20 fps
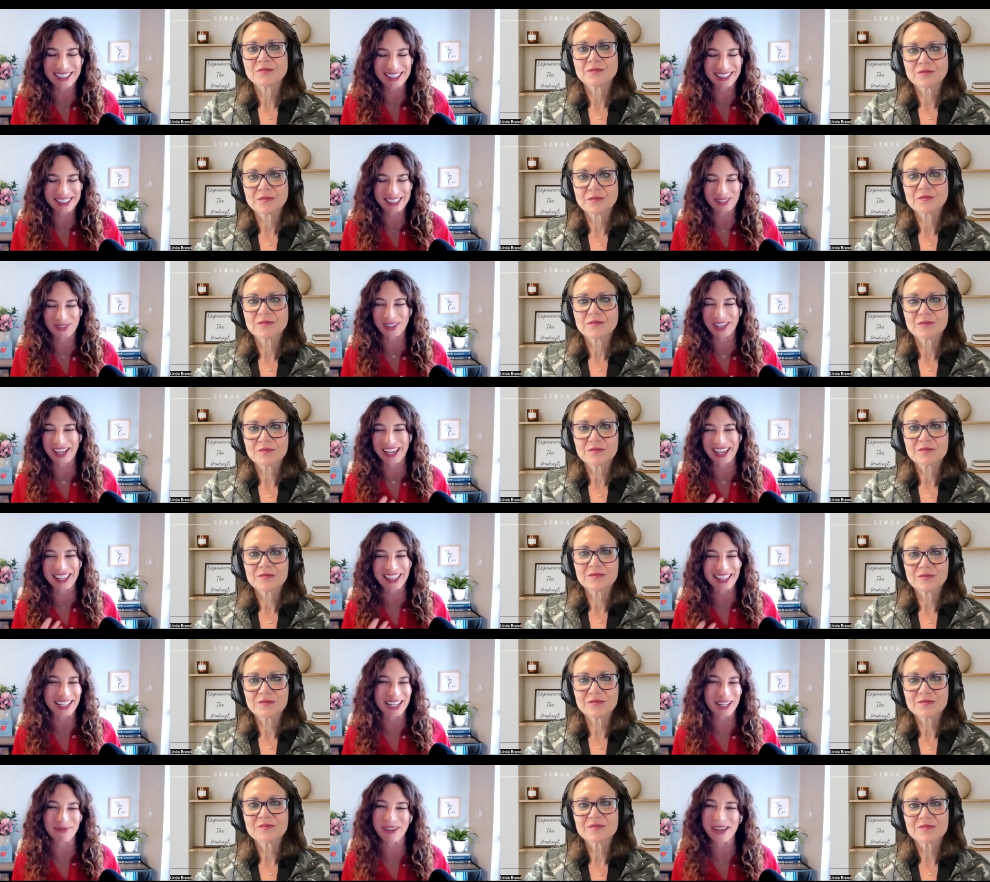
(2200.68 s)
Speaker 1: It's okay that
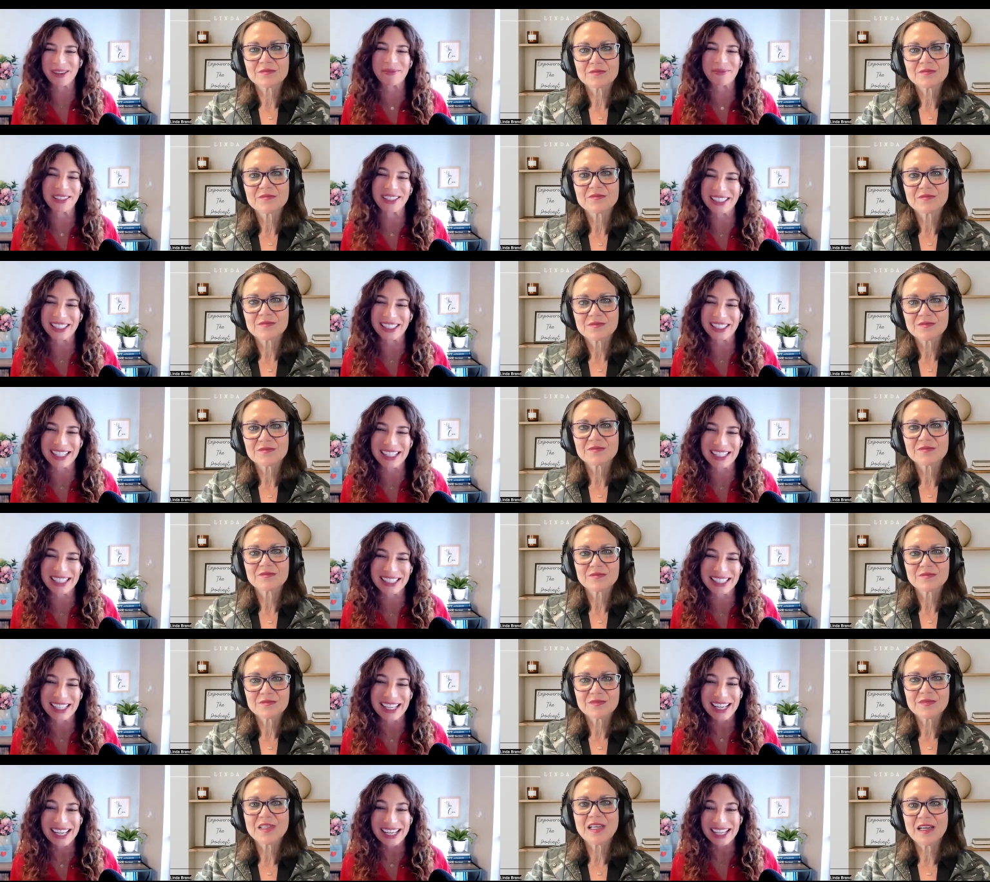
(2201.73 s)
I make mistakes.
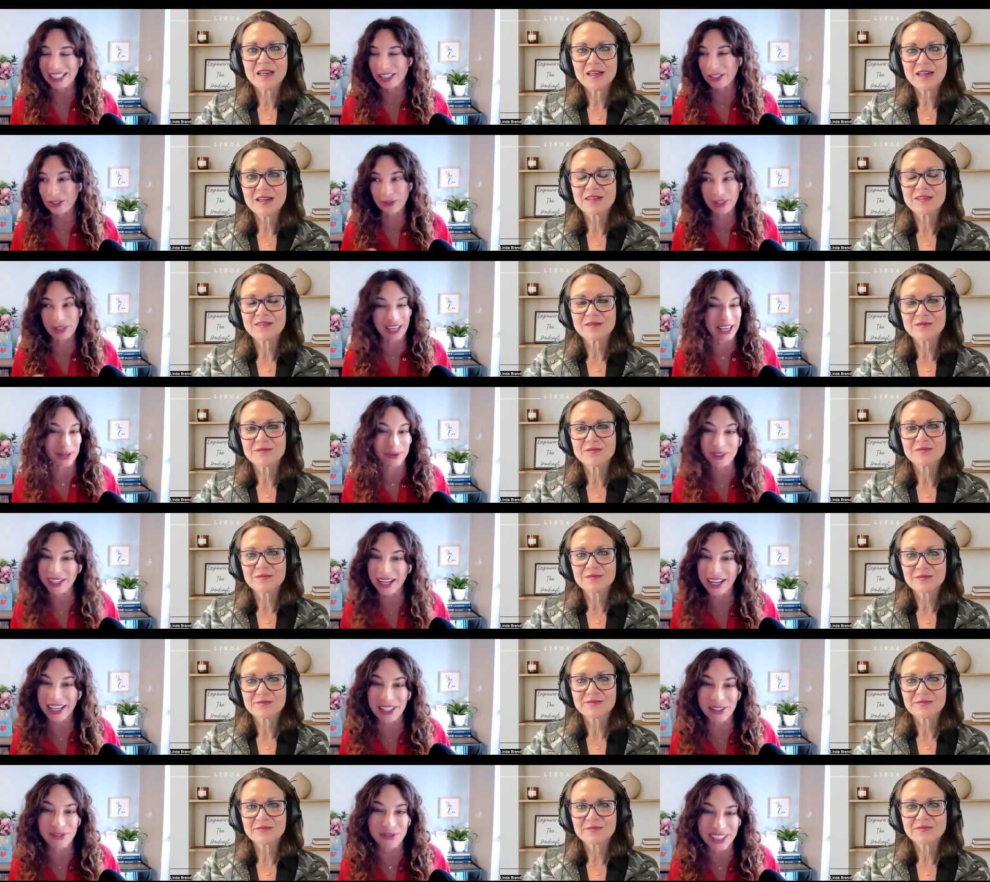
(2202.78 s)
Yeah. It's okay when I
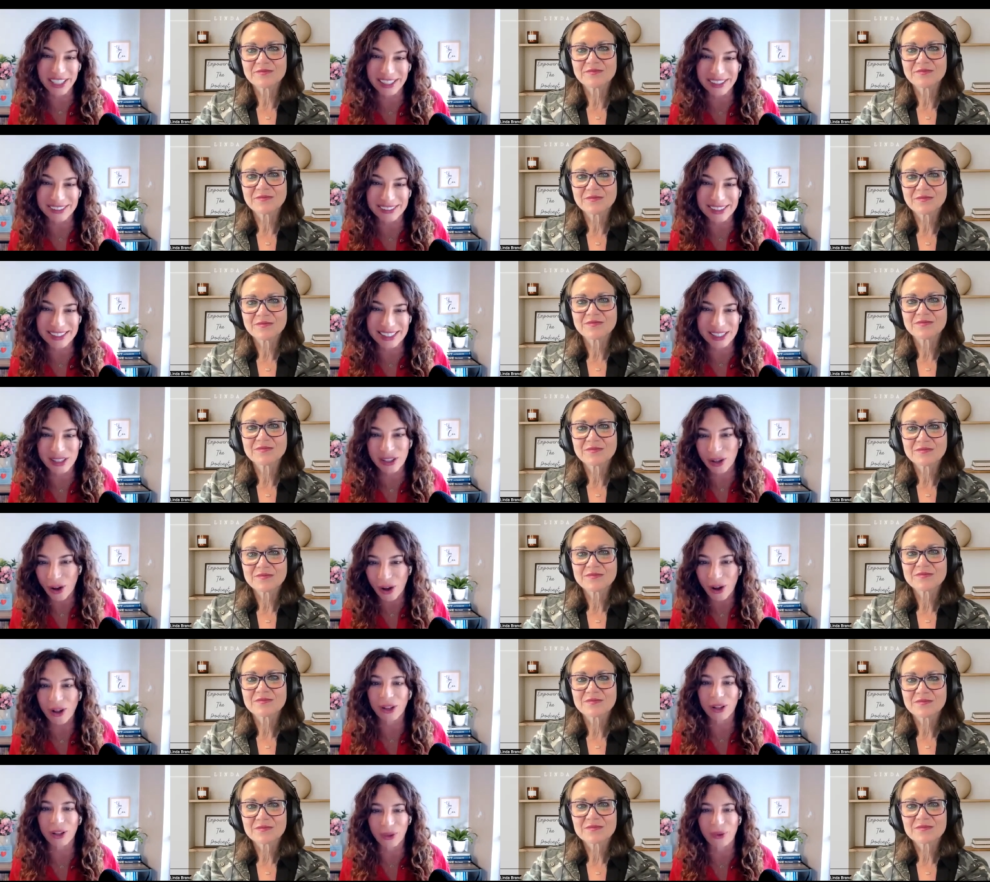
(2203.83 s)
have doubts. It's
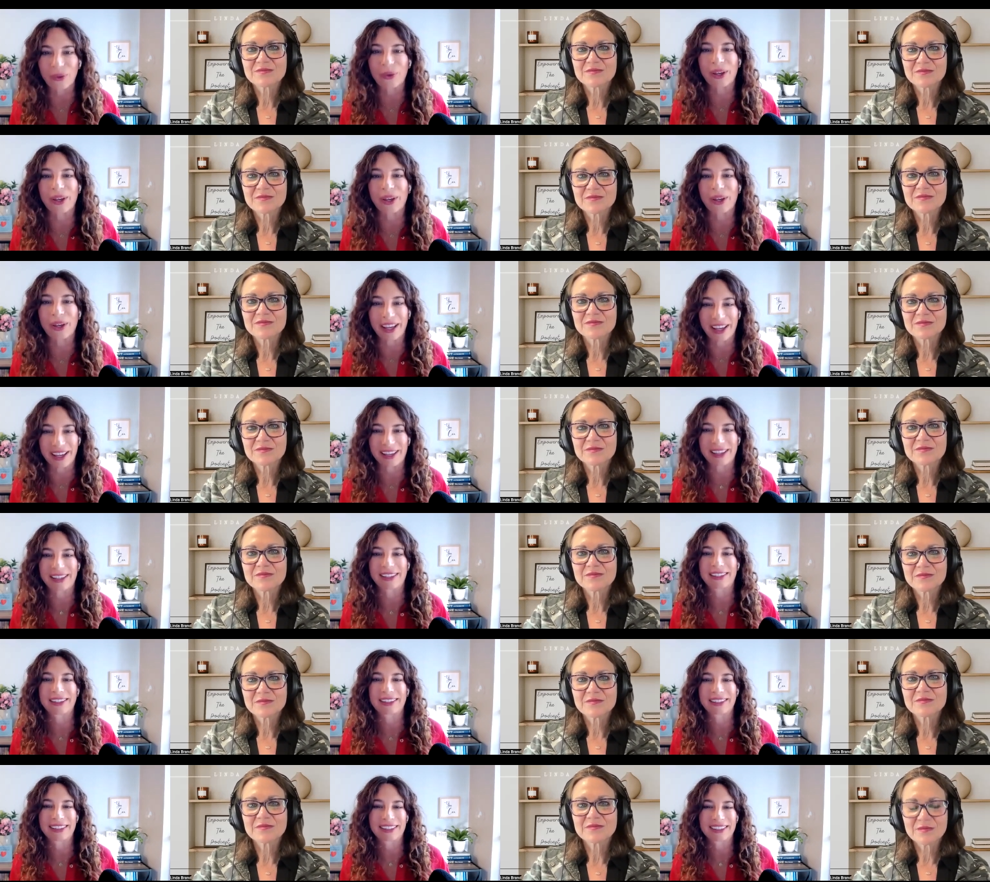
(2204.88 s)
all
Speaker 2: okay.
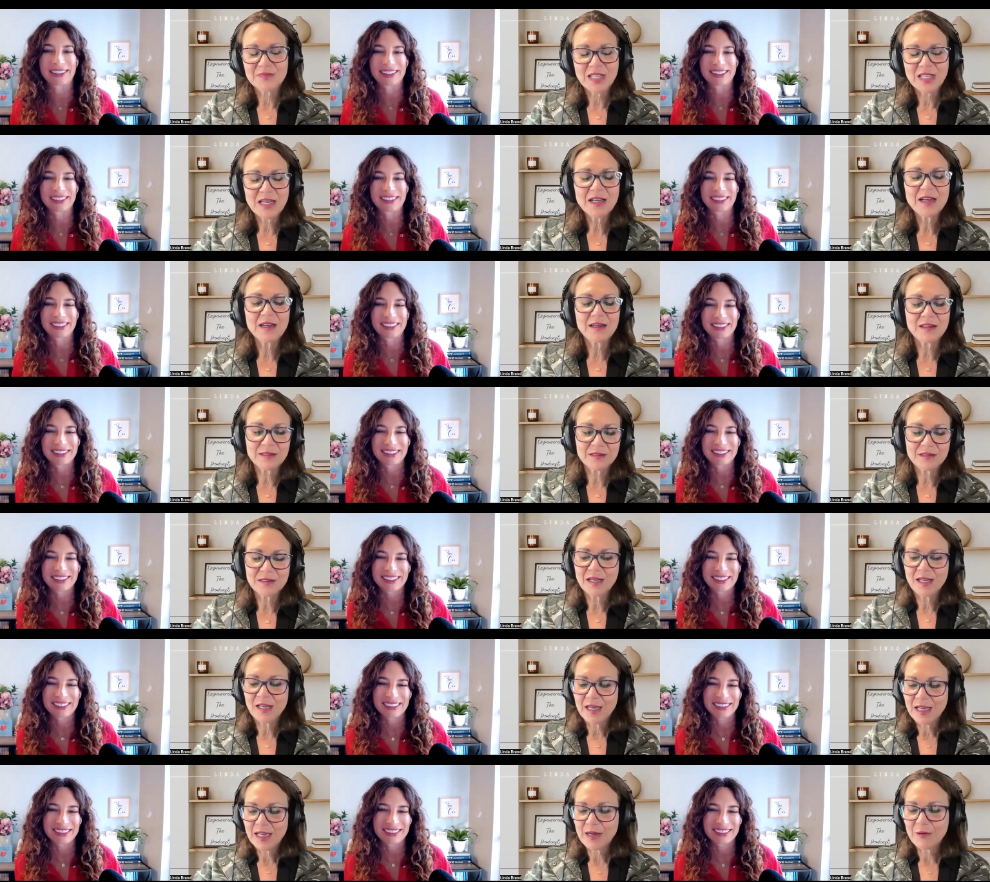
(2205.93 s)
Yeah.
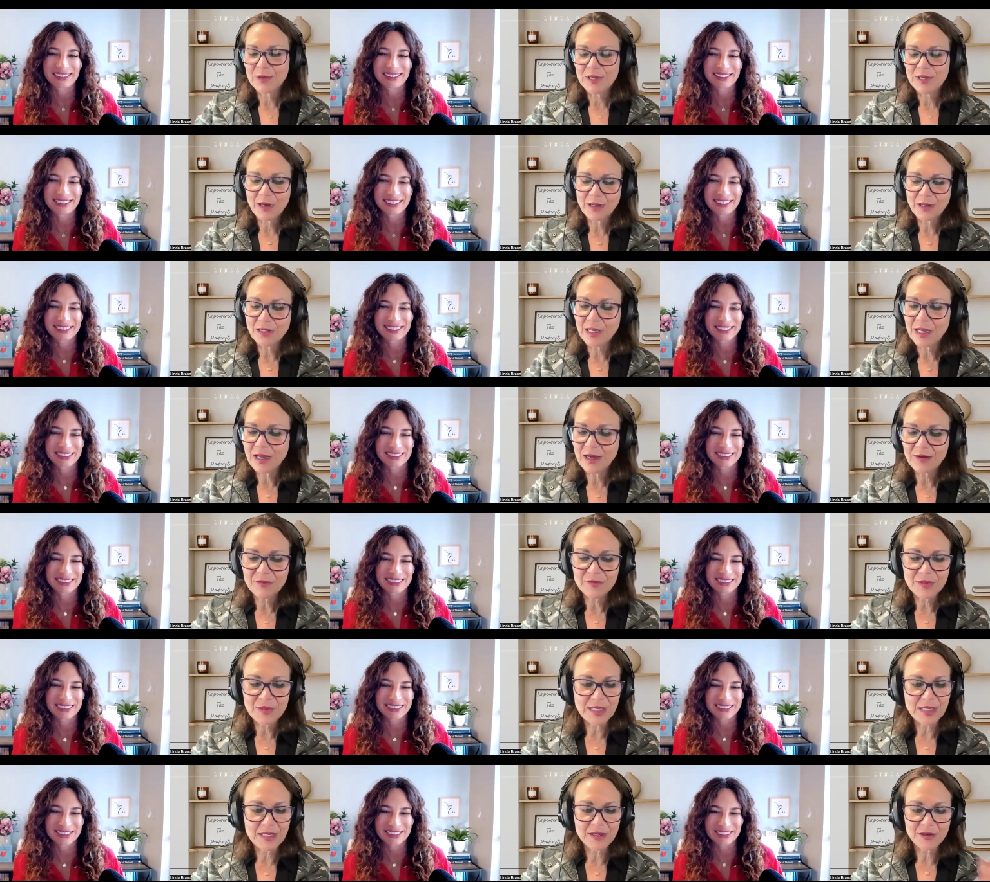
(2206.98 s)
And we all have
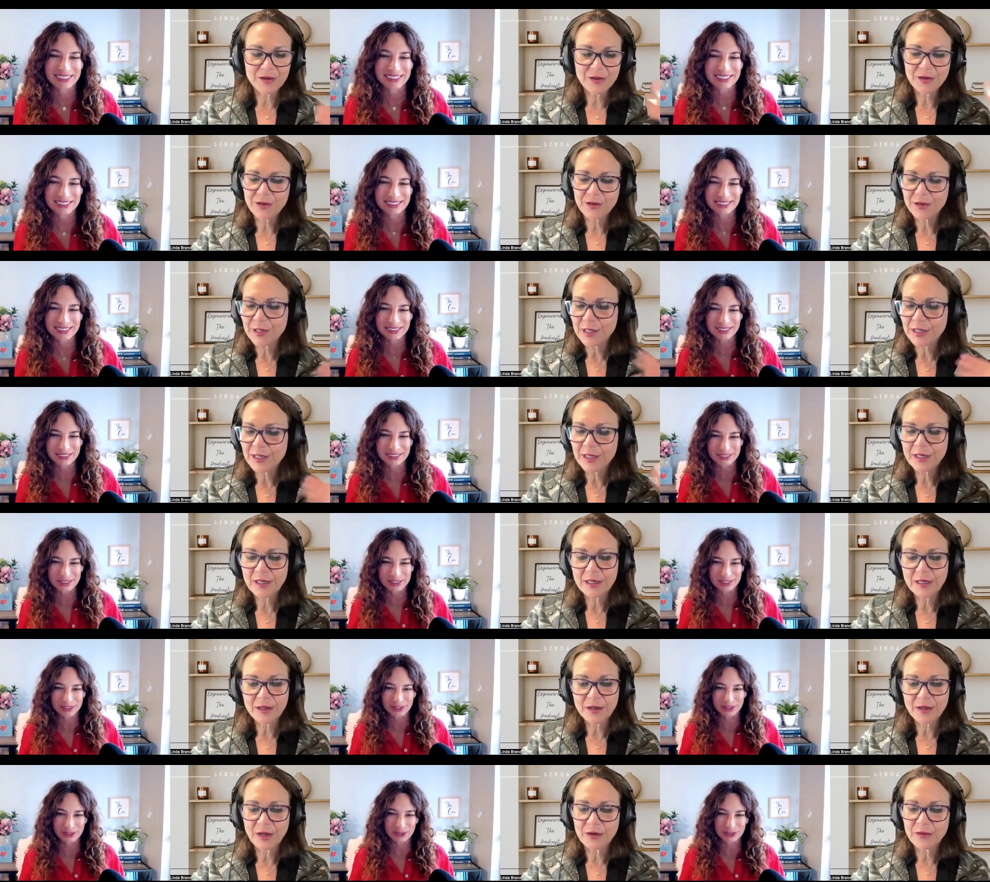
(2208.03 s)
the inner critic
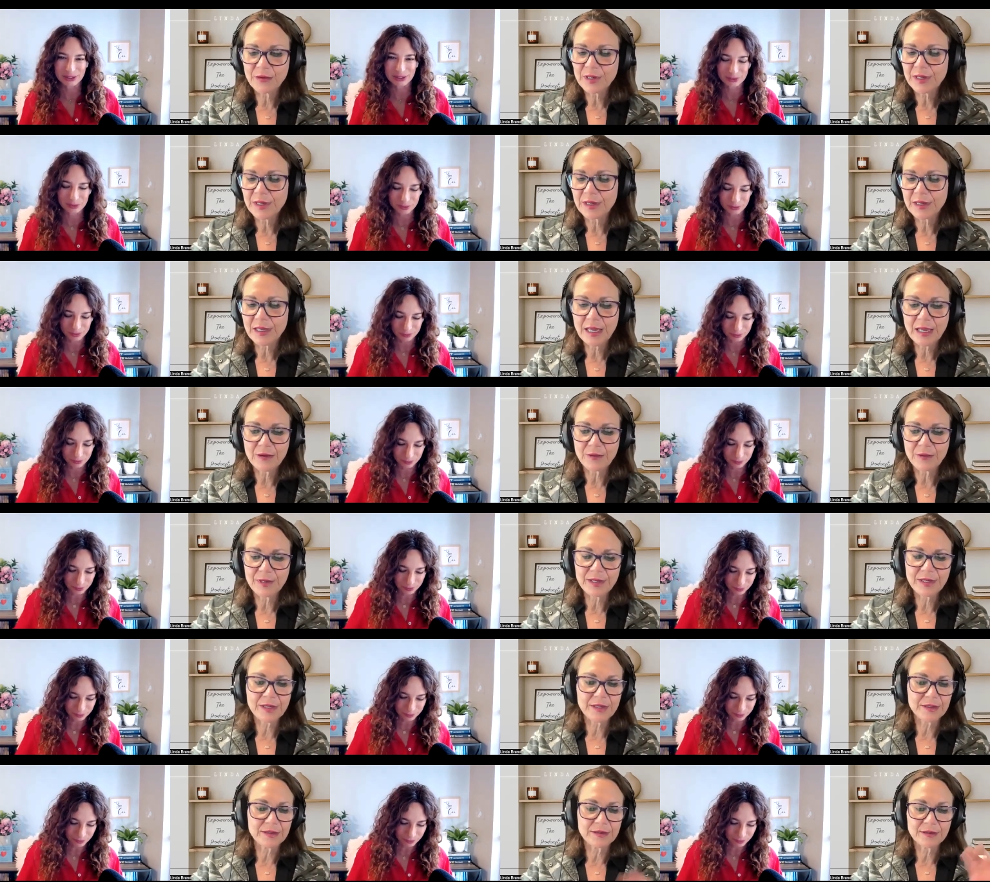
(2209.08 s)
going and we
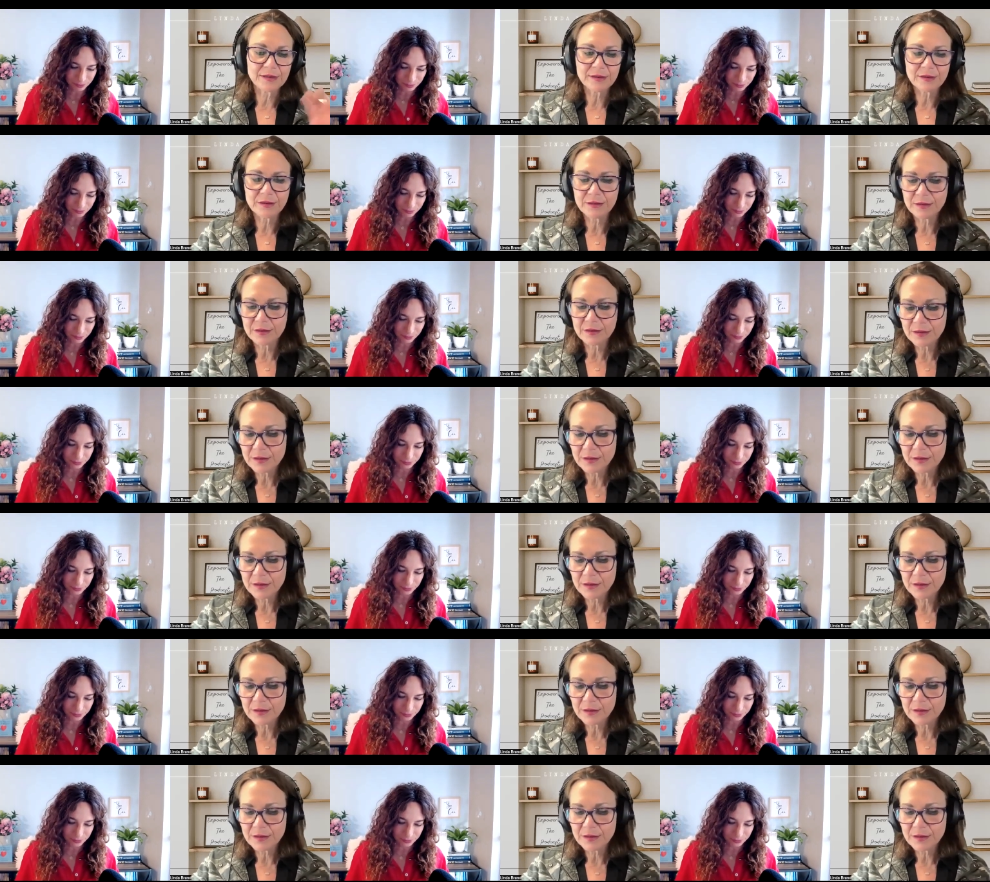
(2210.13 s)
can